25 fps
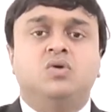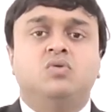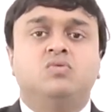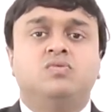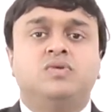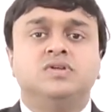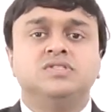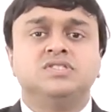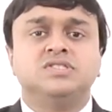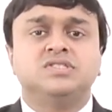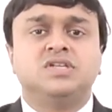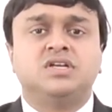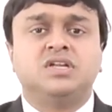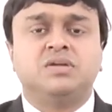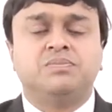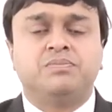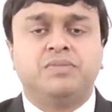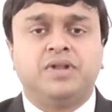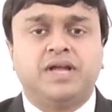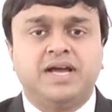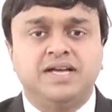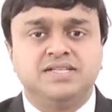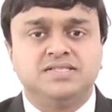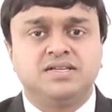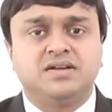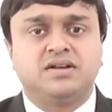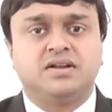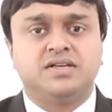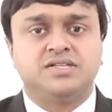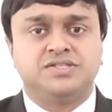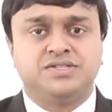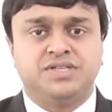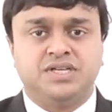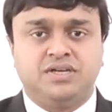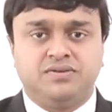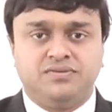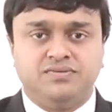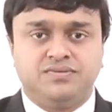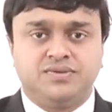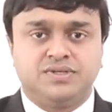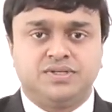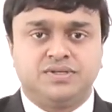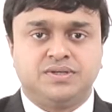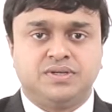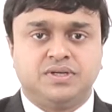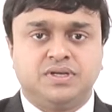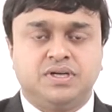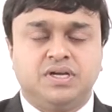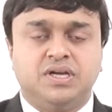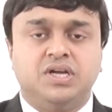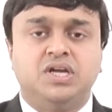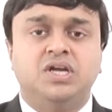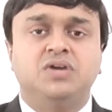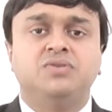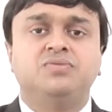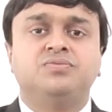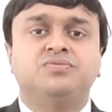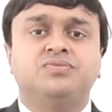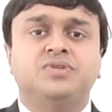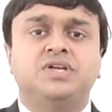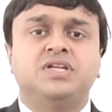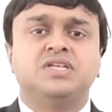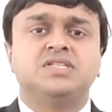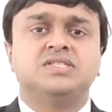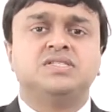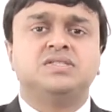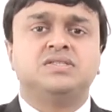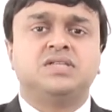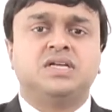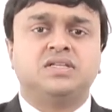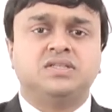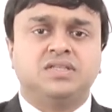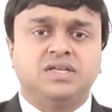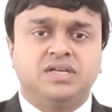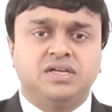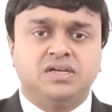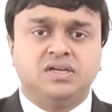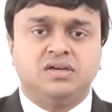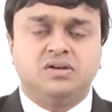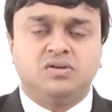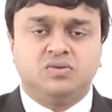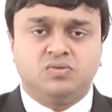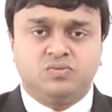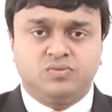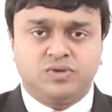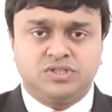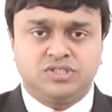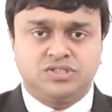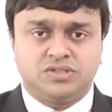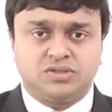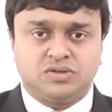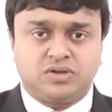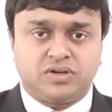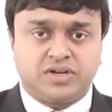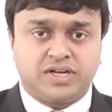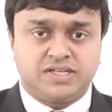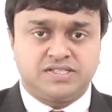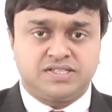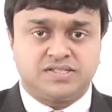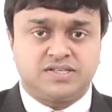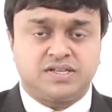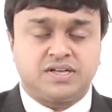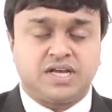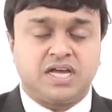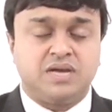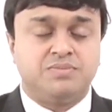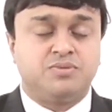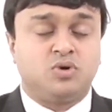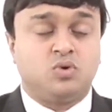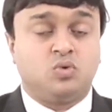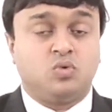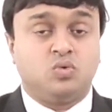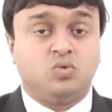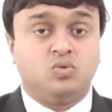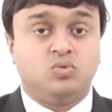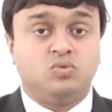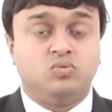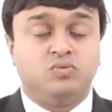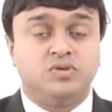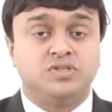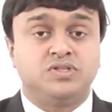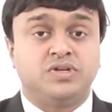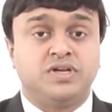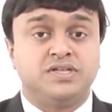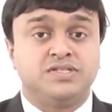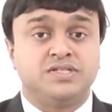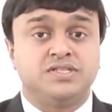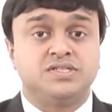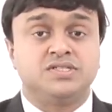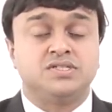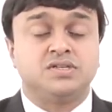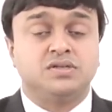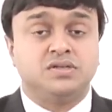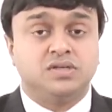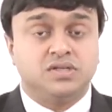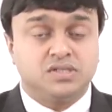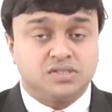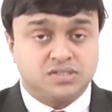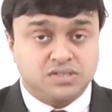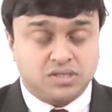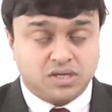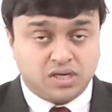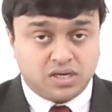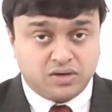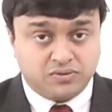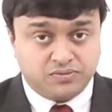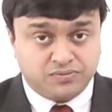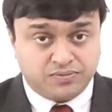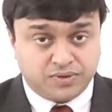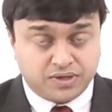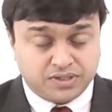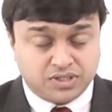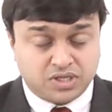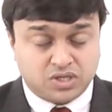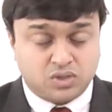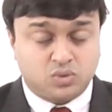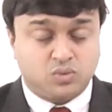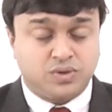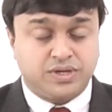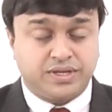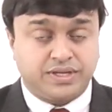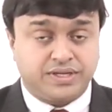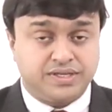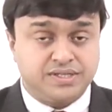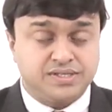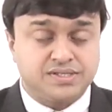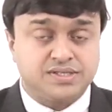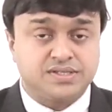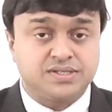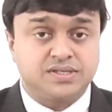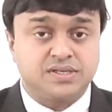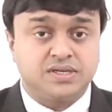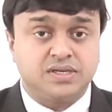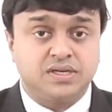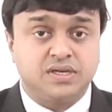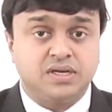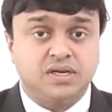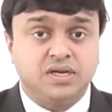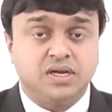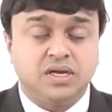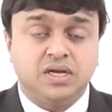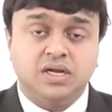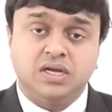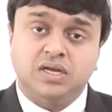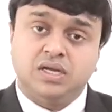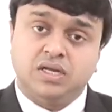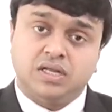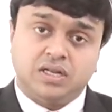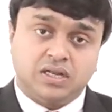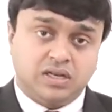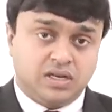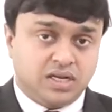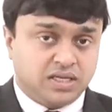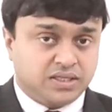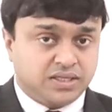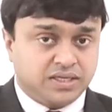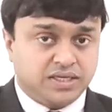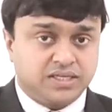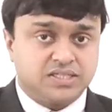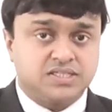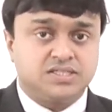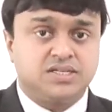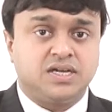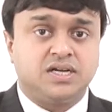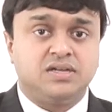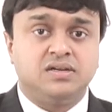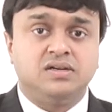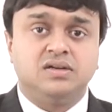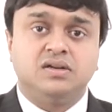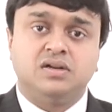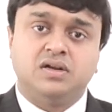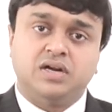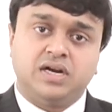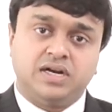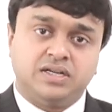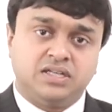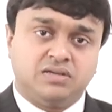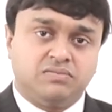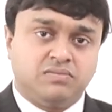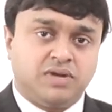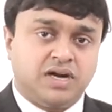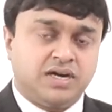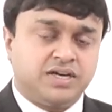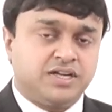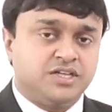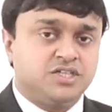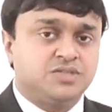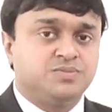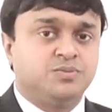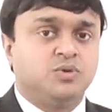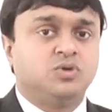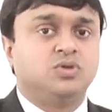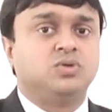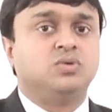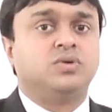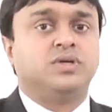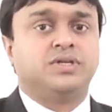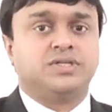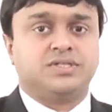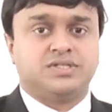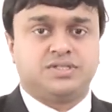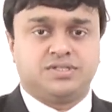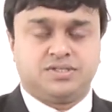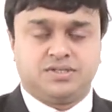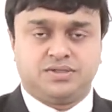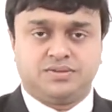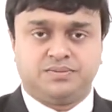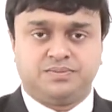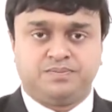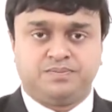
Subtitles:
Once the replies are received, if there is nothing which raises an eyebrow, which raises further queries, nothing is done and the matter is put to rest.